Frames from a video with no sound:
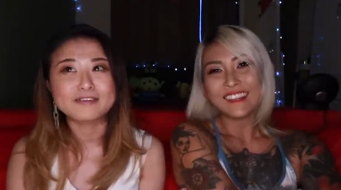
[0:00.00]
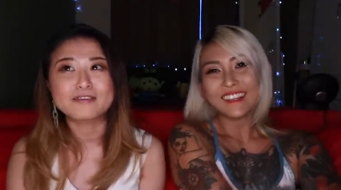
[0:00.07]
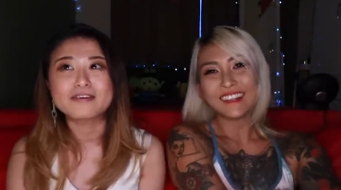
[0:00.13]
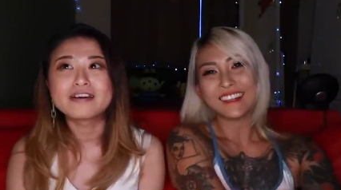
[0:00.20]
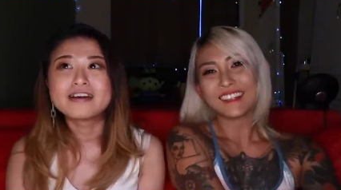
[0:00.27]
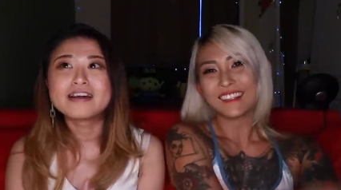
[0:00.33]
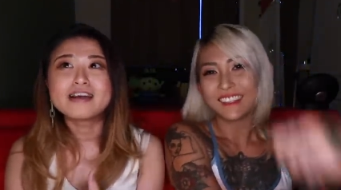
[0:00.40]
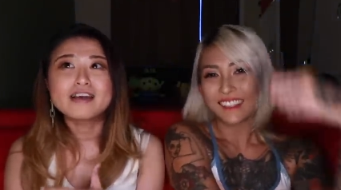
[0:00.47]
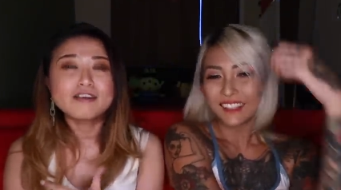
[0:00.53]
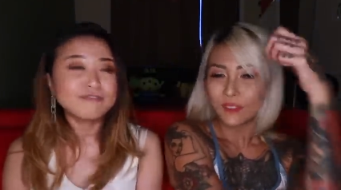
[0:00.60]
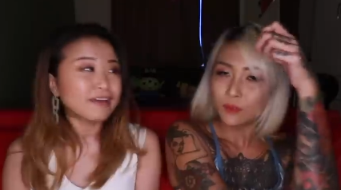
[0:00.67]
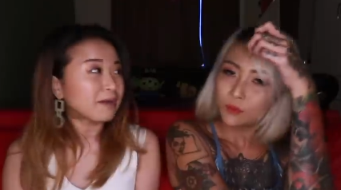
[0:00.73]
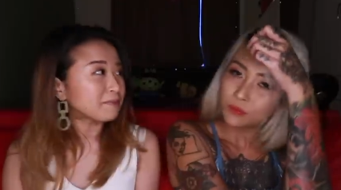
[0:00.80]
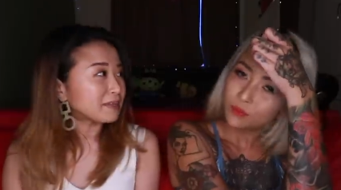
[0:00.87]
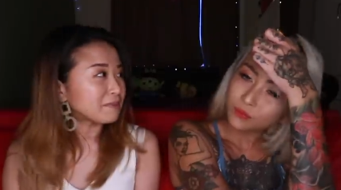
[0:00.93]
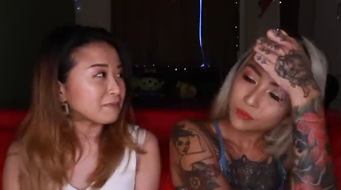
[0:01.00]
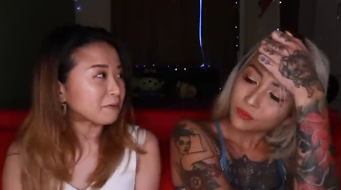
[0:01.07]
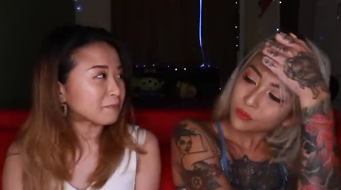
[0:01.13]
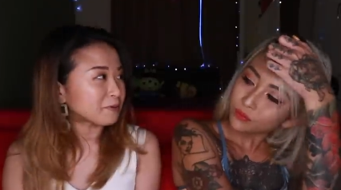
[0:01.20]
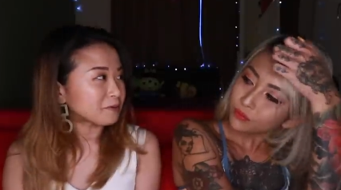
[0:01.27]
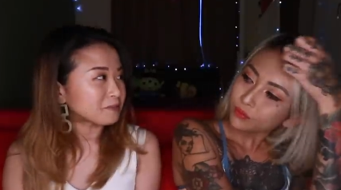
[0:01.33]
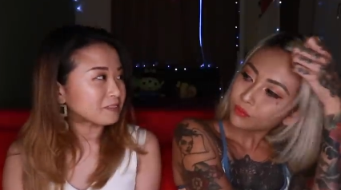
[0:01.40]
Speaker 1: your family
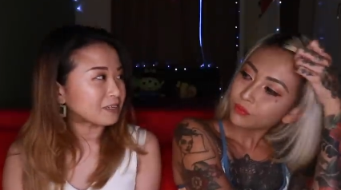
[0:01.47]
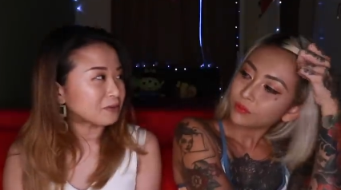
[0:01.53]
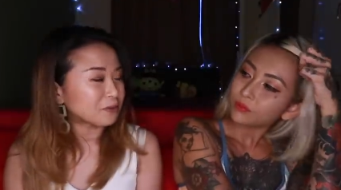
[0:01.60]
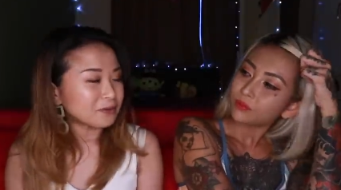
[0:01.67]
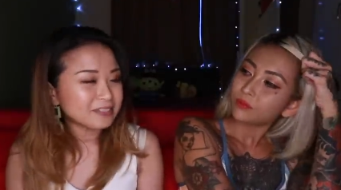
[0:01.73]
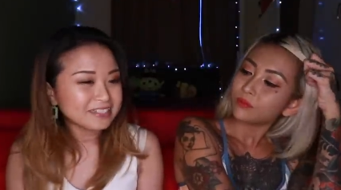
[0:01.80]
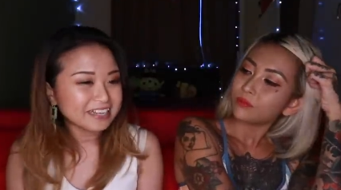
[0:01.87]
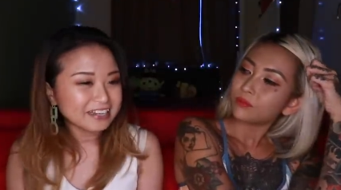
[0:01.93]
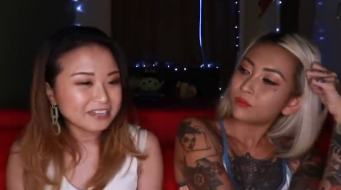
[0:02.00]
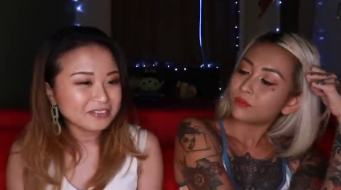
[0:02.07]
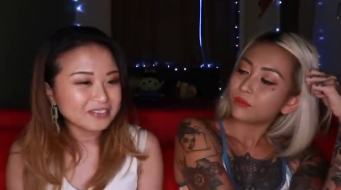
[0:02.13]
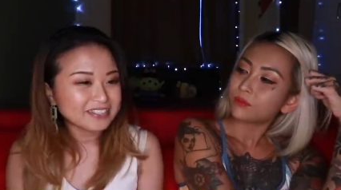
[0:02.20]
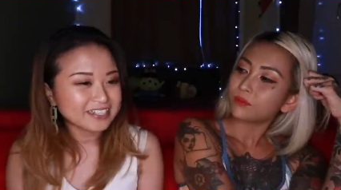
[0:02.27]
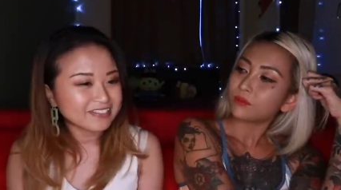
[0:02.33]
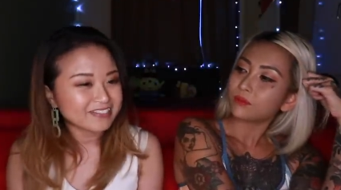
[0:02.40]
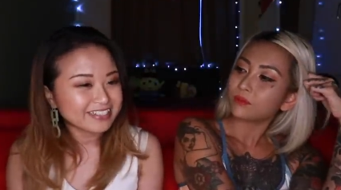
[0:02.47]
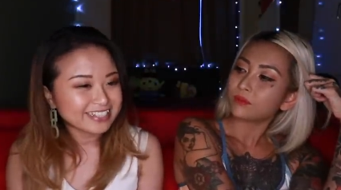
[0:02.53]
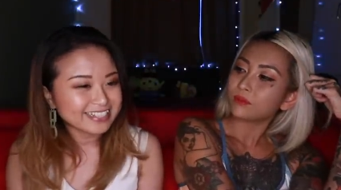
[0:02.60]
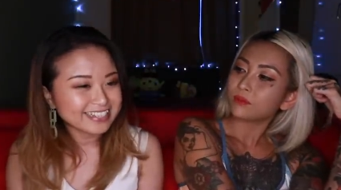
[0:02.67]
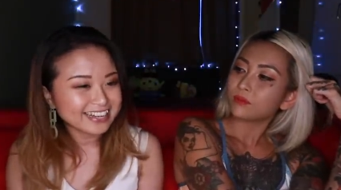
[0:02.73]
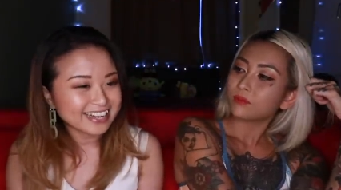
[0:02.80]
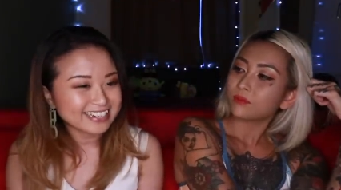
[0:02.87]
members, they don't take you
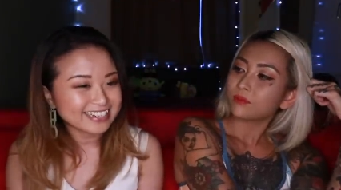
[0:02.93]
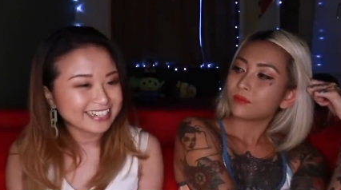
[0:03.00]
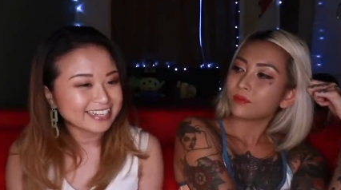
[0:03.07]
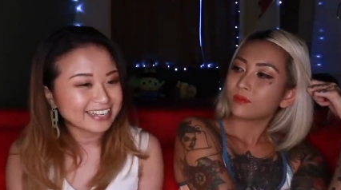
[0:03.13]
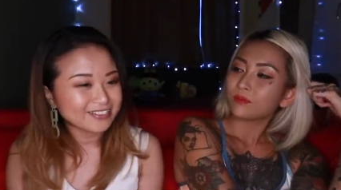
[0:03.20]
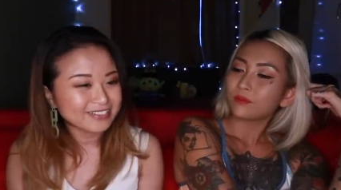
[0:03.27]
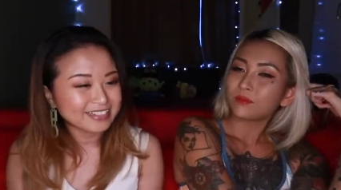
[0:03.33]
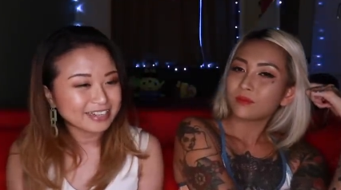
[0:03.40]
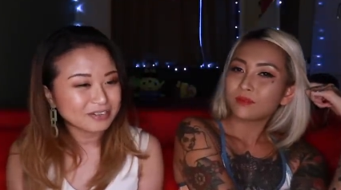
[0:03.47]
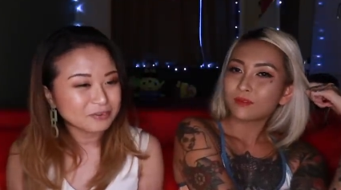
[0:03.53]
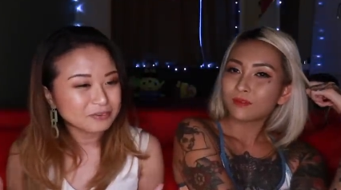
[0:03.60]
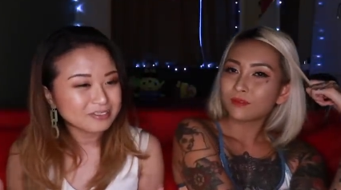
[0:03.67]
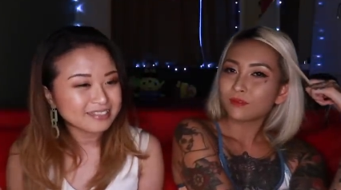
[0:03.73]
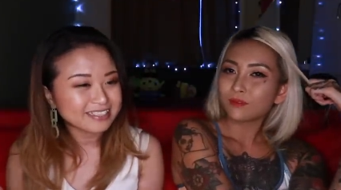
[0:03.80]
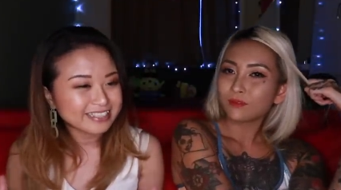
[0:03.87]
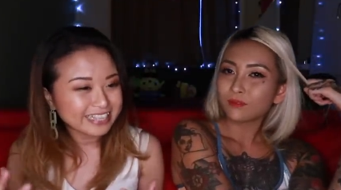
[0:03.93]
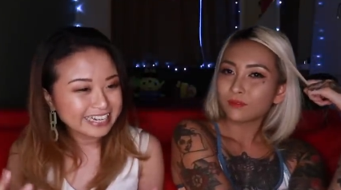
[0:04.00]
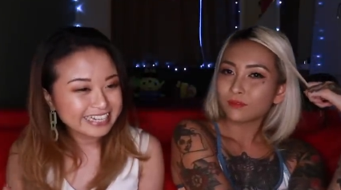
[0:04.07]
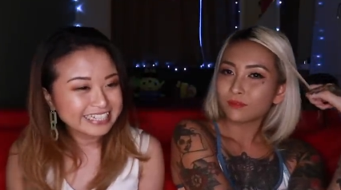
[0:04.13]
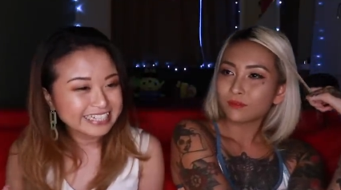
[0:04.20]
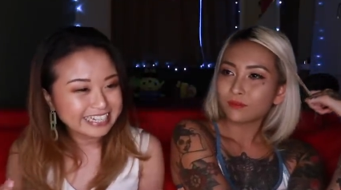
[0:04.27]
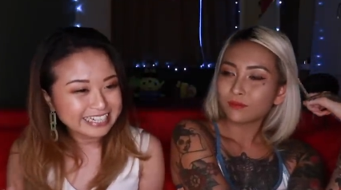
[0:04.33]
seriously and they, they don't
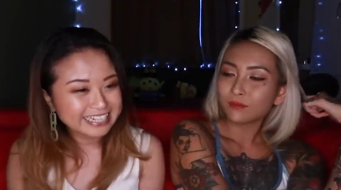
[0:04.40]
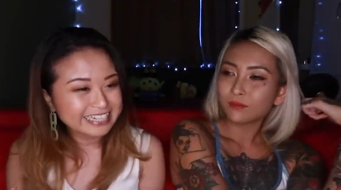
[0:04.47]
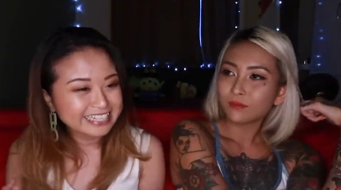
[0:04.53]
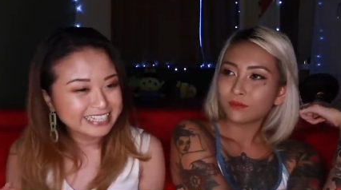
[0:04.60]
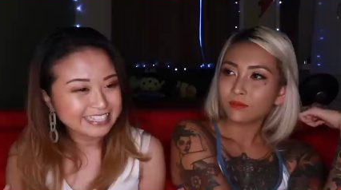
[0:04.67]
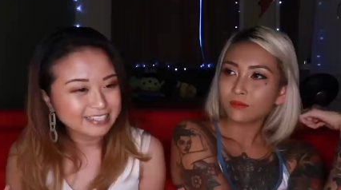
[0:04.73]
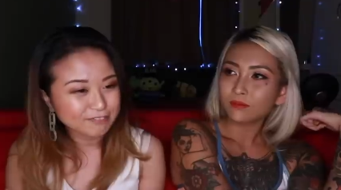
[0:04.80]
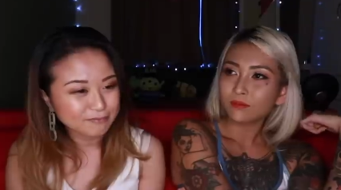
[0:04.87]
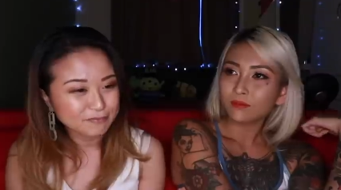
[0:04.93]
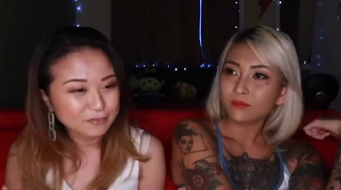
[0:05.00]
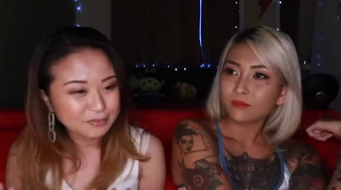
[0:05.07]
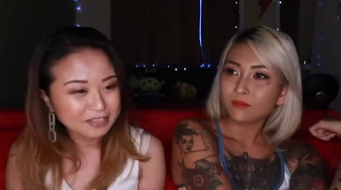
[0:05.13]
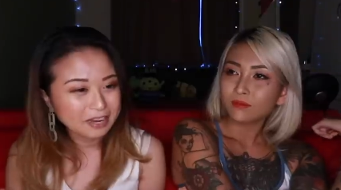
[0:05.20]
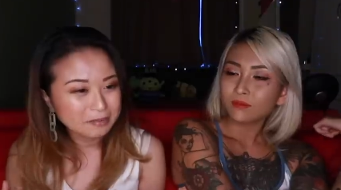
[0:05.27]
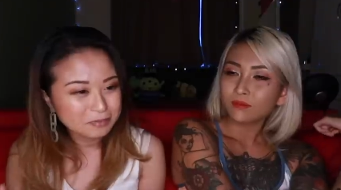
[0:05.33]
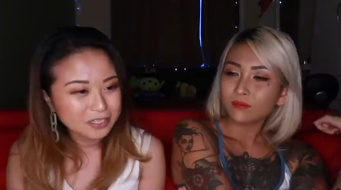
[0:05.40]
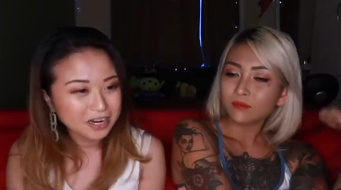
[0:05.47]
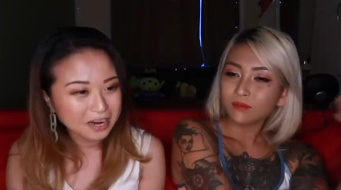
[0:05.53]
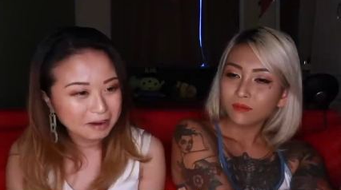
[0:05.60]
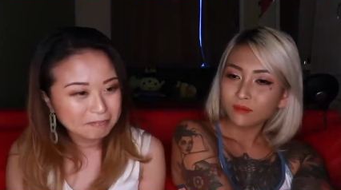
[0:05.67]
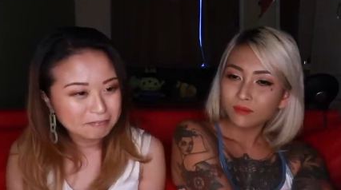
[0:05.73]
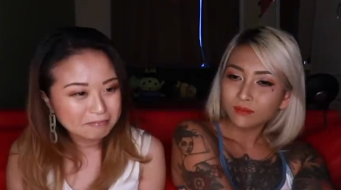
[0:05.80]
think that this is a full-time
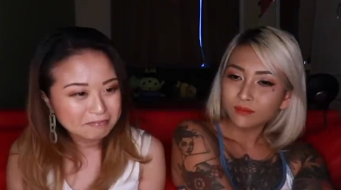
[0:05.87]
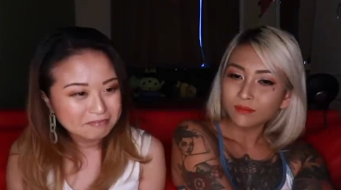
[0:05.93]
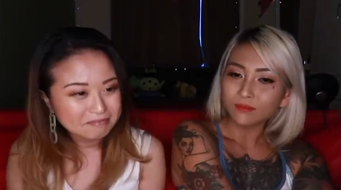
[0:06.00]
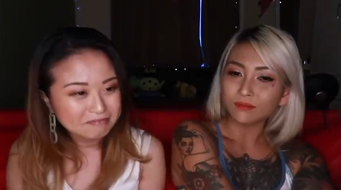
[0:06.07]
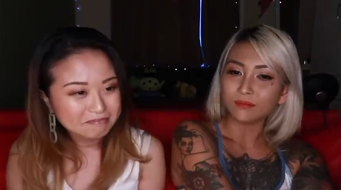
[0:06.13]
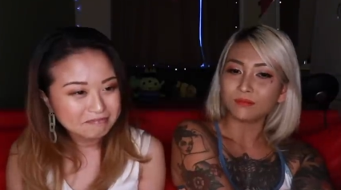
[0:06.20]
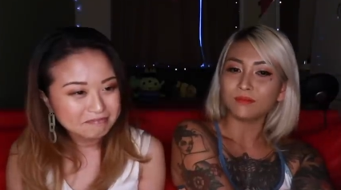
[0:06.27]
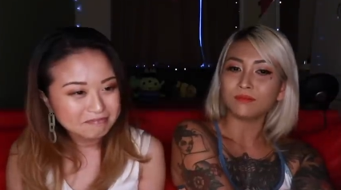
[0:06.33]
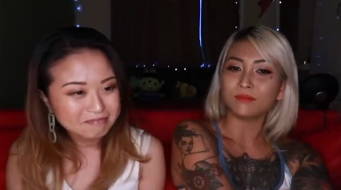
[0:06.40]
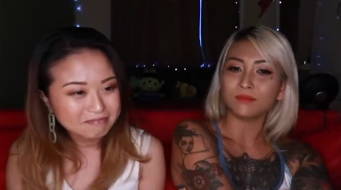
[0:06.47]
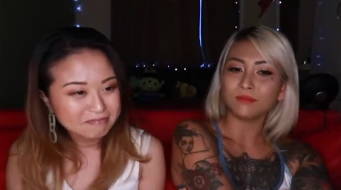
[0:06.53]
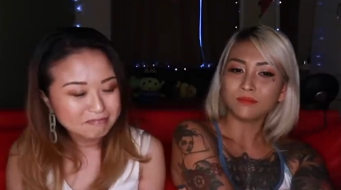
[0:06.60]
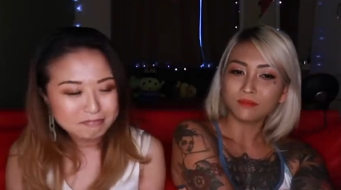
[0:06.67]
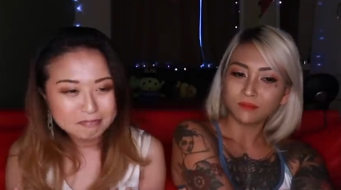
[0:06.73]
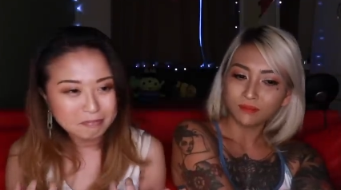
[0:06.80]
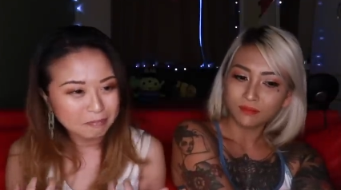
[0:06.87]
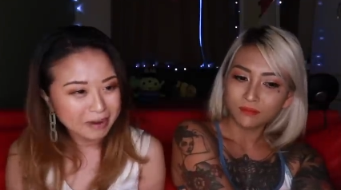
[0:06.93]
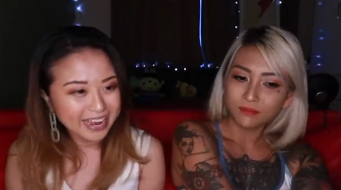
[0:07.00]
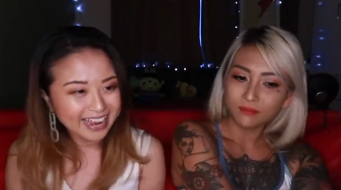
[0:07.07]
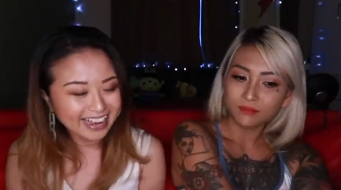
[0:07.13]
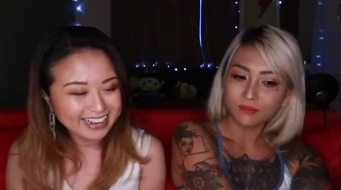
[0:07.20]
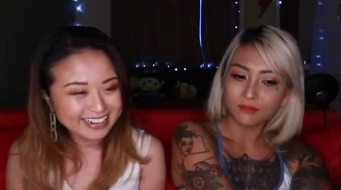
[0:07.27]
job. Mm-hmm.
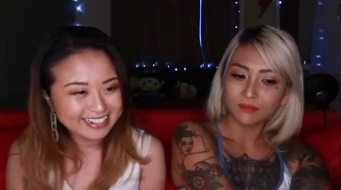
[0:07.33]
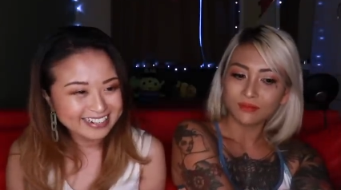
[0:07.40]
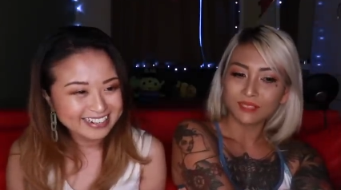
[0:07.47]
Man,